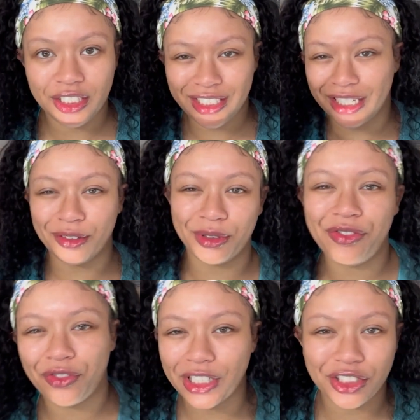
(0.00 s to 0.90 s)
It's like a
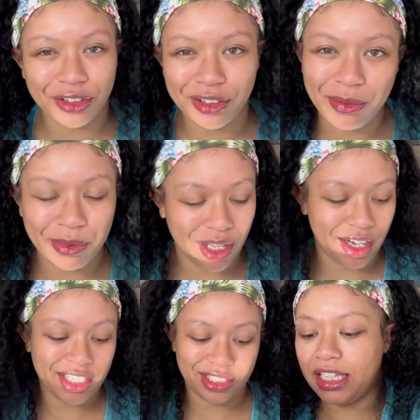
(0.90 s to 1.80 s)
refresher lip gloss.